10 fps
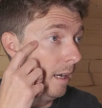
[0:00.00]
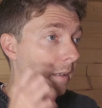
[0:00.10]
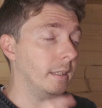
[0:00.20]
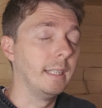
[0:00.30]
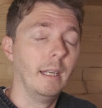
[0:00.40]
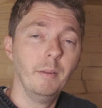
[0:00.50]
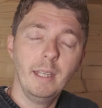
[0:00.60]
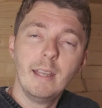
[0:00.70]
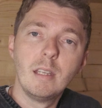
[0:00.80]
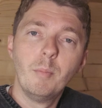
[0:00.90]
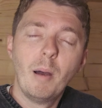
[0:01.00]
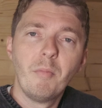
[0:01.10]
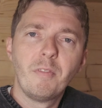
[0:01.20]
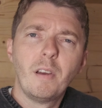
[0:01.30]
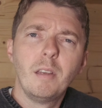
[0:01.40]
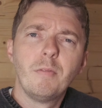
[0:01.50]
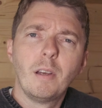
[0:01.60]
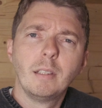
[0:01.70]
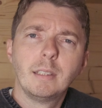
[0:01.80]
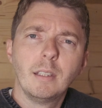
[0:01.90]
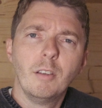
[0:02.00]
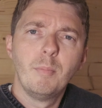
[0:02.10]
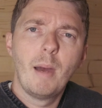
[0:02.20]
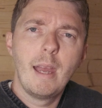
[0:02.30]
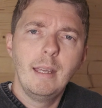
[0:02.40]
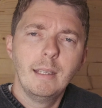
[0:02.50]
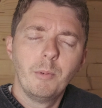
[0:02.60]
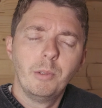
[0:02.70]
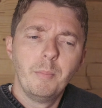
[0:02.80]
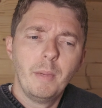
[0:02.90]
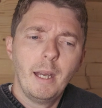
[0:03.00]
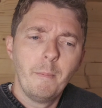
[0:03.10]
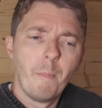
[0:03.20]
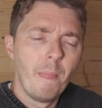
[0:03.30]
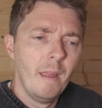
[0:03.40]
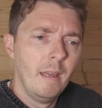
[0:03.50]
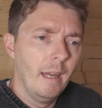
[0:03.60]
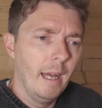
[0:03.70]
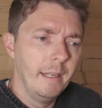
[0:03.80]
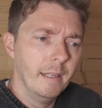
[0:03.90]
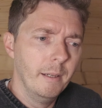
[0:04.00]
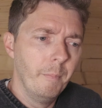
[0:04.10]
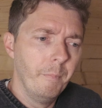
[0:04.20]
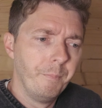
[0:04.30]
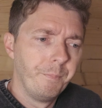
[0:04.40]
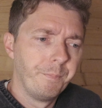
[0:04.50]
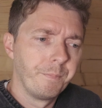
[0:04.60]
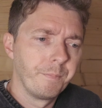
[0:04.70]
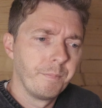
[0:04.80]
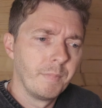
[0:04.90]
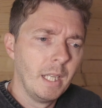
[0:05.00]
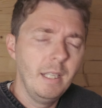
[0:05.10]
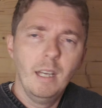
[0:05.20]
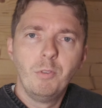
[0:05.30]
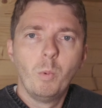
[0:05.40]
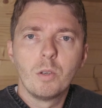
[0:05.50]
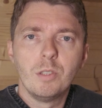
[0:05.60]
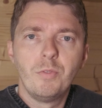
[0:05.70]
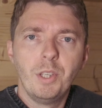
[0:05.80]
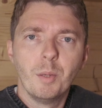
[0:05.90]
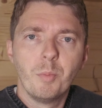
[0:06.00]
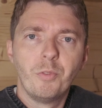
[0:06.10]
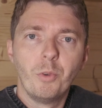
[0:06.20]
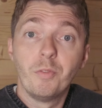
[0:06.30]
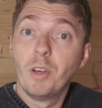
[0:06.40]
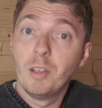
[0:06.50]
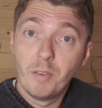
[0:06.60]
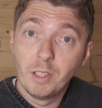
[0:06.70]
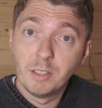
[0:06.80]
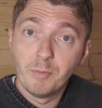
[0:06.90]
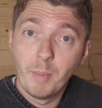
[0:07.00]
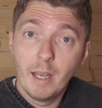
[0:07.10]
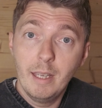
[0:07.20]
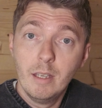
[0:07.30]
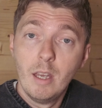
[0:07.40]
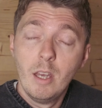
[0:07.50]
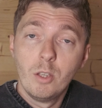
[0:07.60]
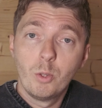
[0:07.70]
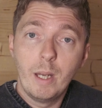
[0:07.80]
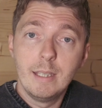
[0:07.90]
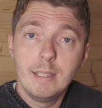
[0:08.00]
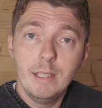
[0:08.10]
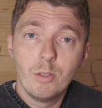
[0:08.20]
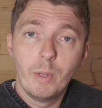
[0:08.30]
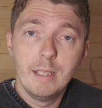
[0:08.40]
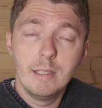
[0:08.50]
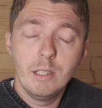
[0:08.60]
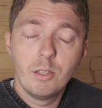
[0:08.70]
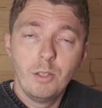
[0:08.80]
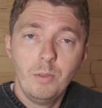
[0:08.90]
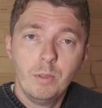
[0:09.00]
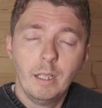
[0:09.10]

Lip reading: so the end of the month, 31st of May. Now we're in May, and yeah, if you watch this video before the 31st of May 2022,